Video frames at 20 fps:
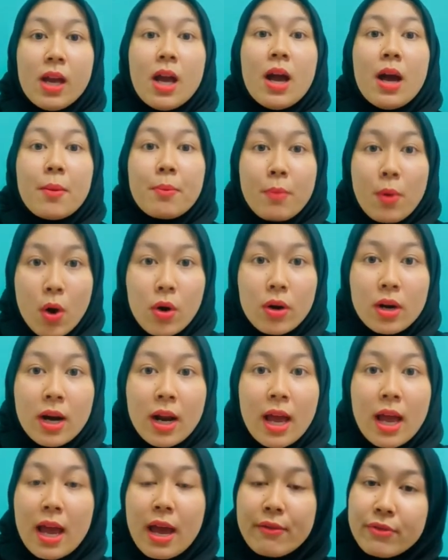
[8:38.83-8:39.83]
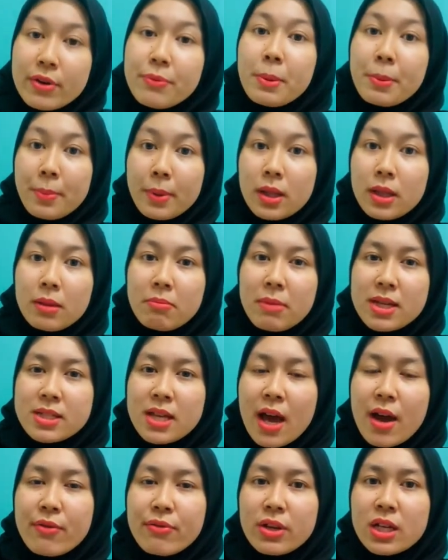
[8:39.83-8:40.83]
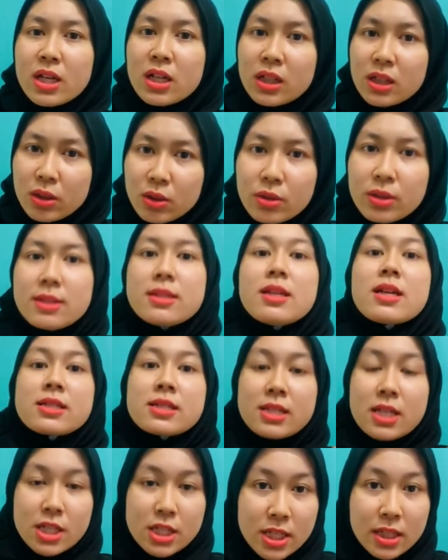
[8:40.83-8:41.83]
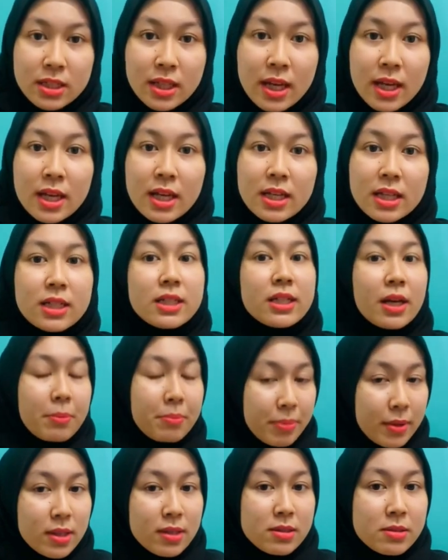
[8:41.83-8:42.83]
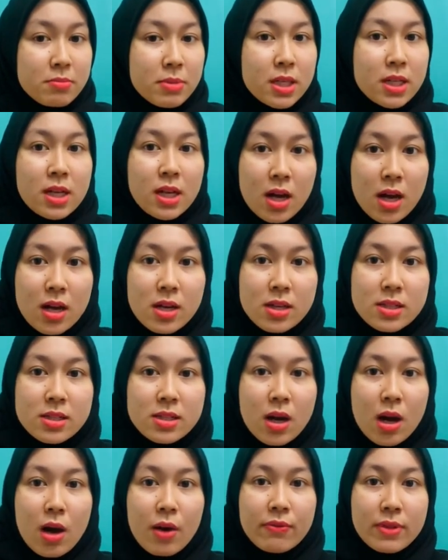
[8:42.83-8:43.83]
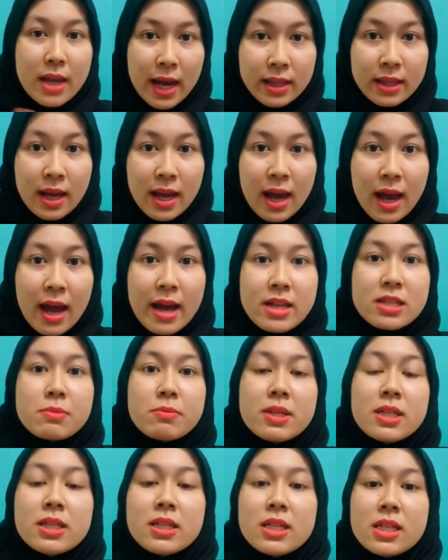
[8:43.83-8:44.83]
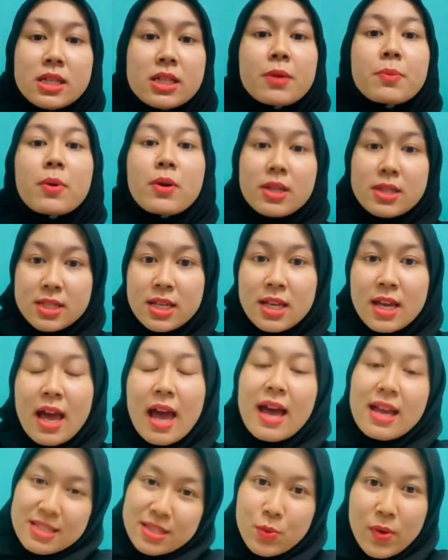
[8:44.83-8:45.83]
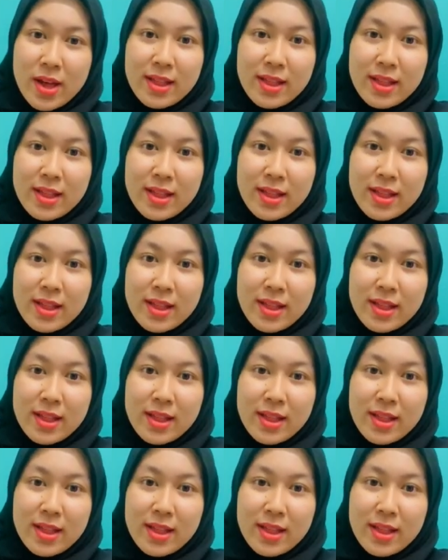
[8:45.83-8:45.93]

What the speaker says: More, every people must have included taxation in their bills because of that has been in their policy as well.